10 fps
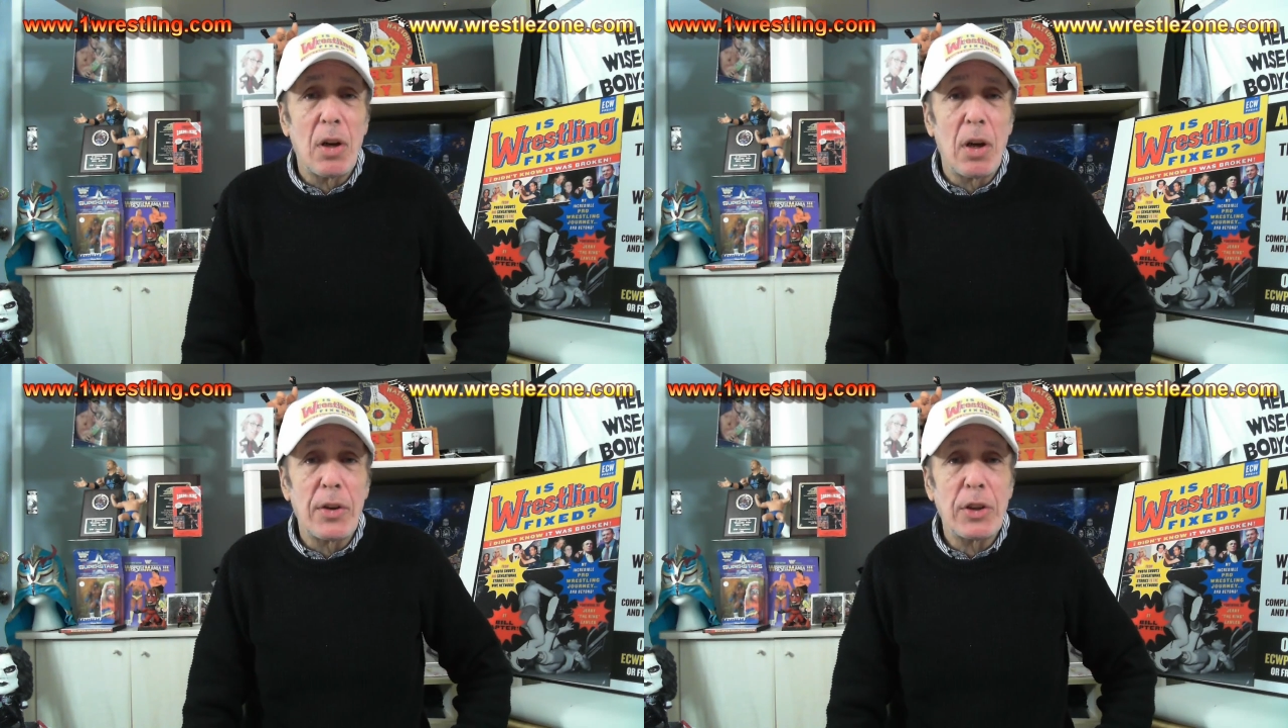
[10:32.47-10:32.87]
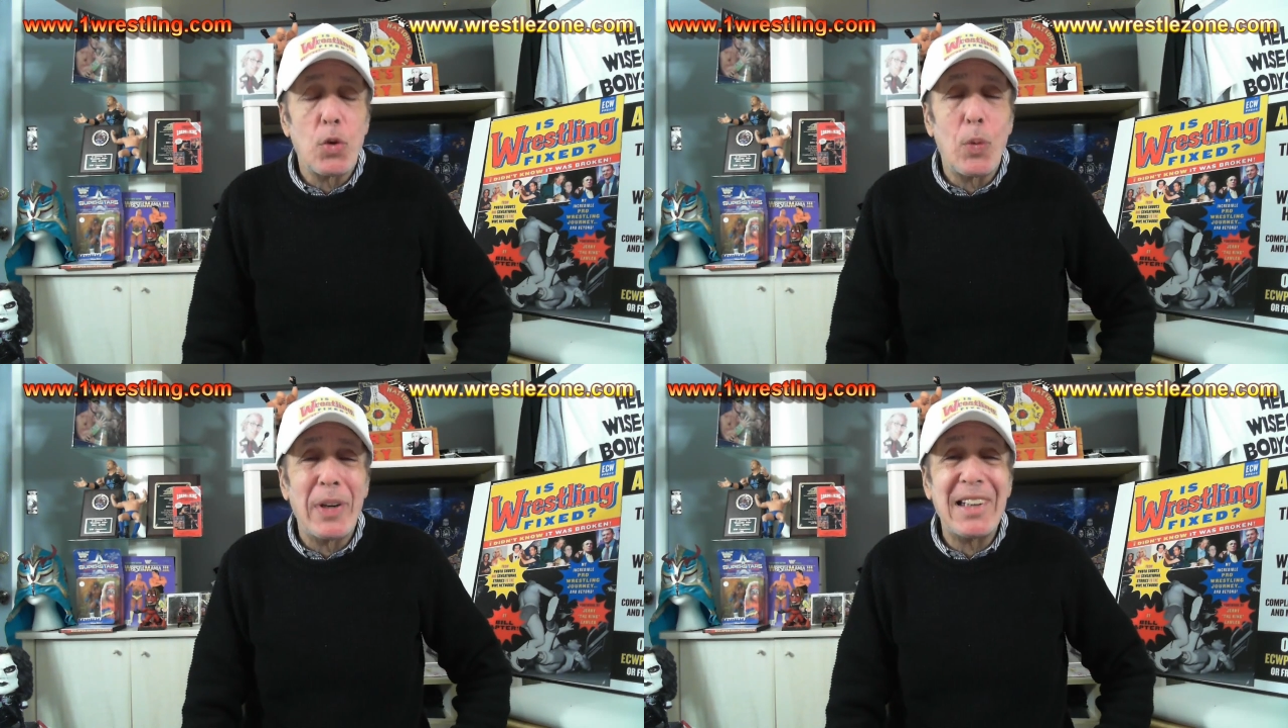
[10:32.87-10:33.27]
on the
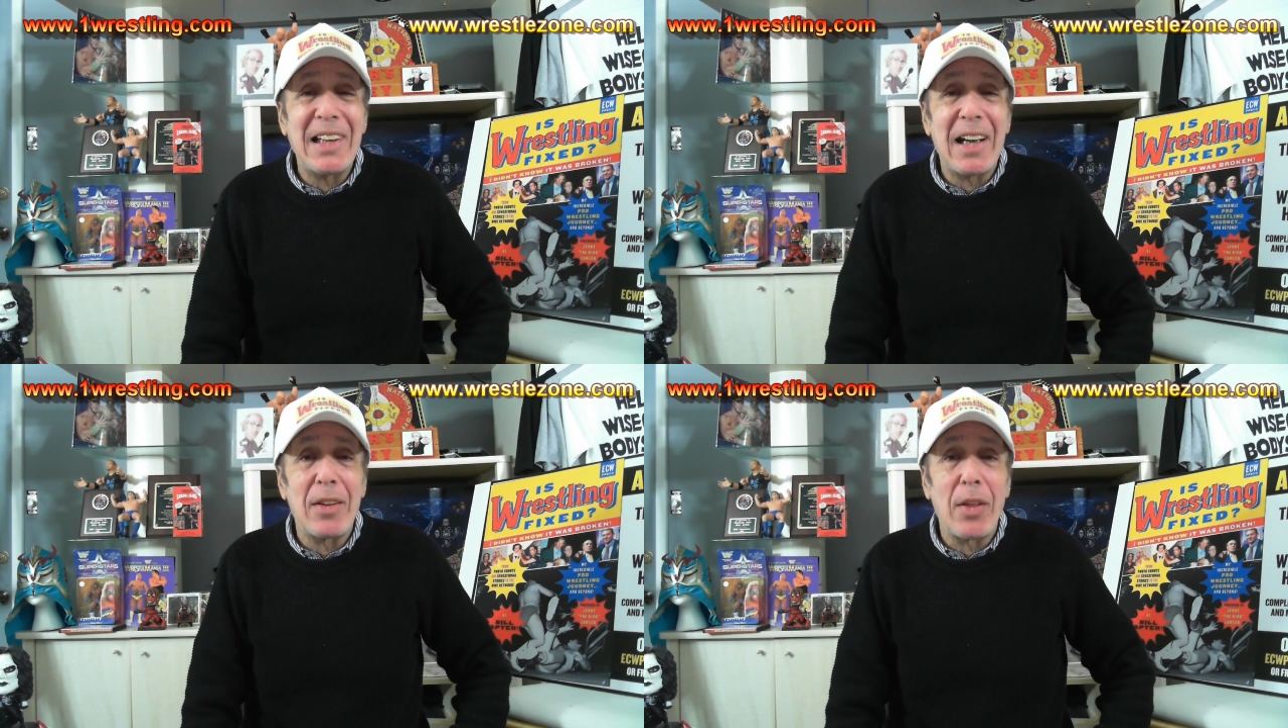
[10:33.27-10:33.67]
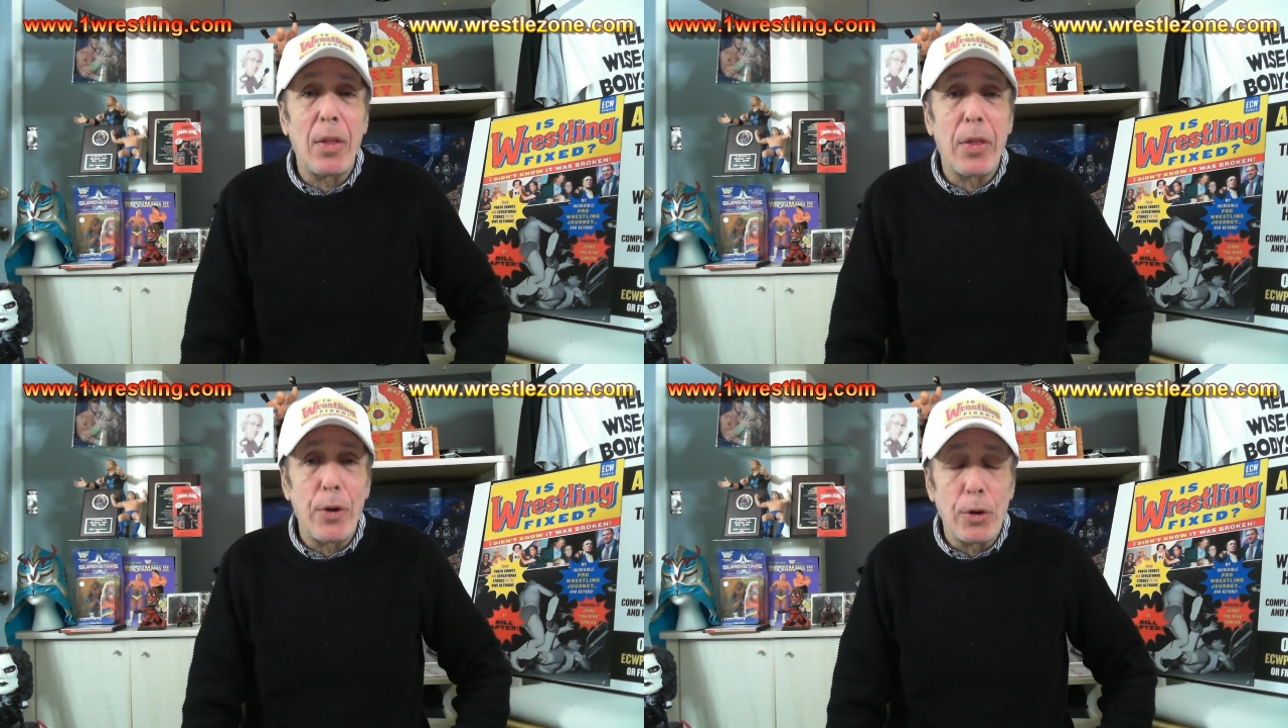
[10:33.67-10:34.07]
29th
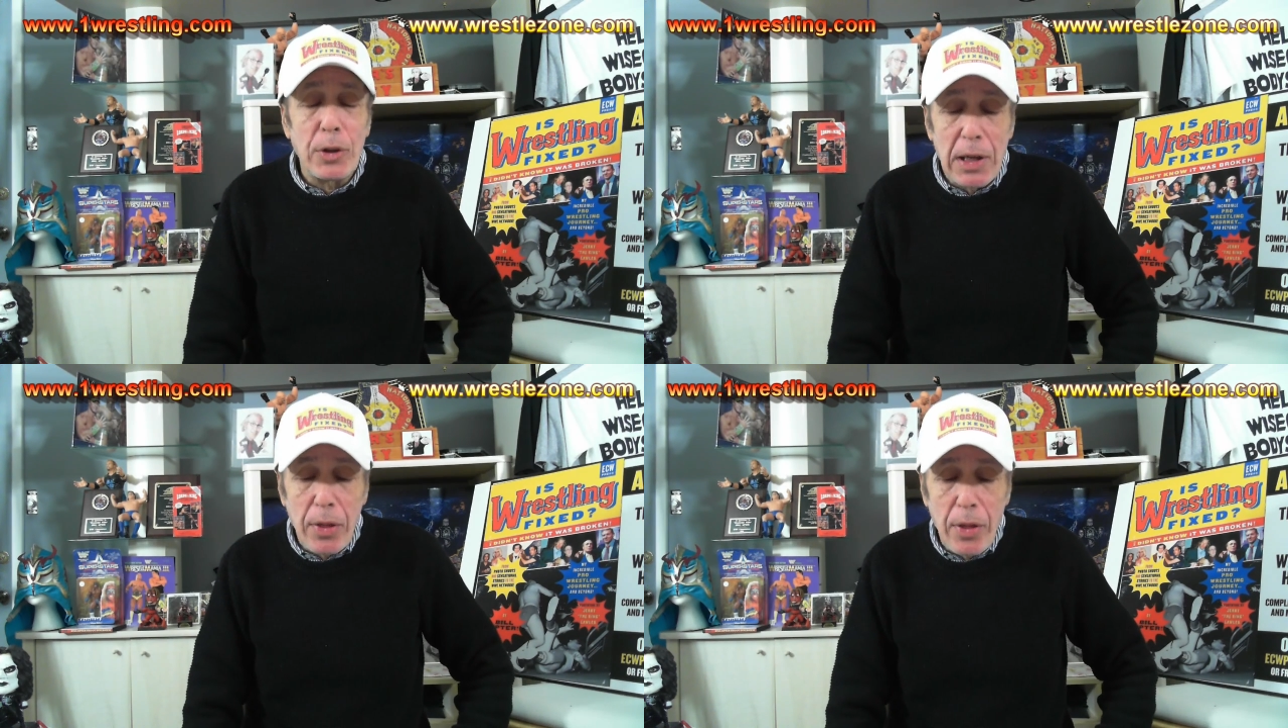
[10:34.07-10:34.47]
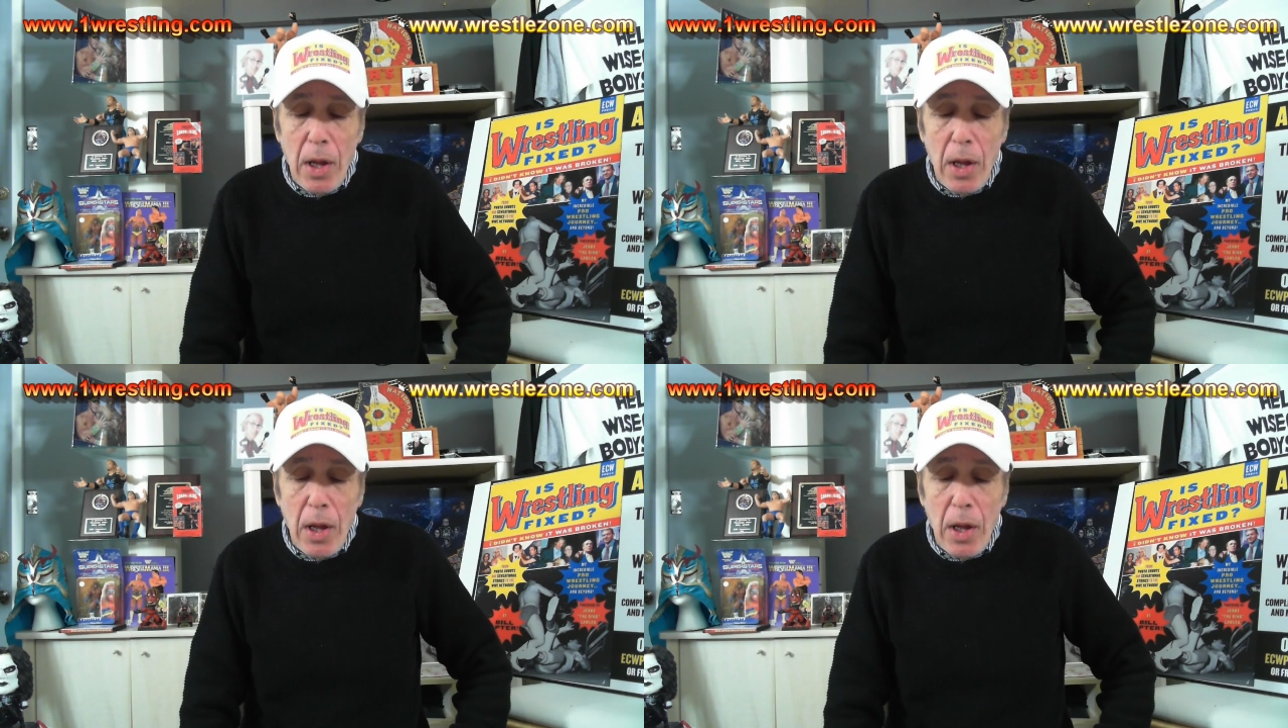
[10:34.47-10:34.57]
and 30th,